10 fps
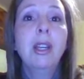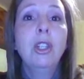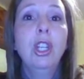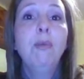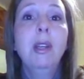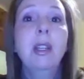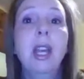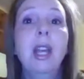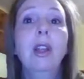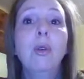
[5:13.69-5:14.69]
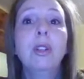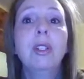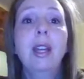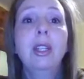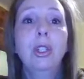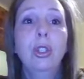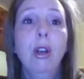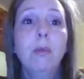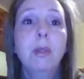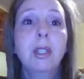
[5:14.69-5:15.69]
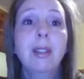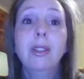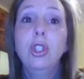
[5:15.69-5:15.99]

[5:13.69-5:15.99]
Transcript: achievement and lower status jobs.